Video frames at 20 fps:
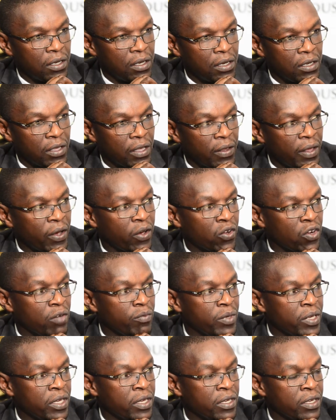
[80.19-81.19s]
that the
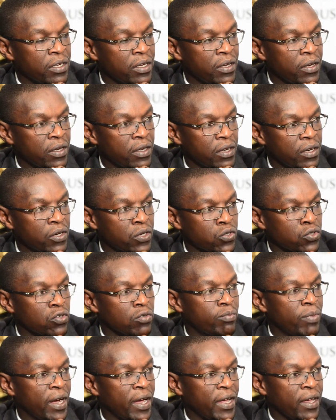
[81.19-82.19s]
economy grew
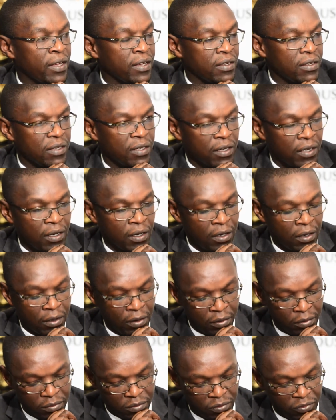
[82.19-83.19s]
by
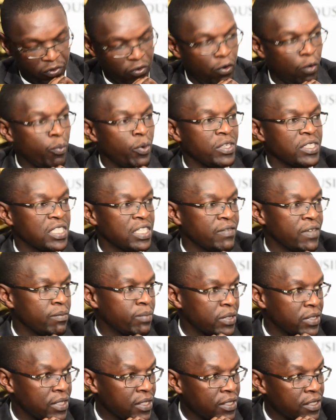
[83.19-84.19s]

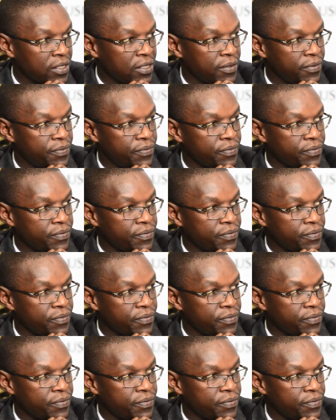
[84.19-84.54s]
4.7%.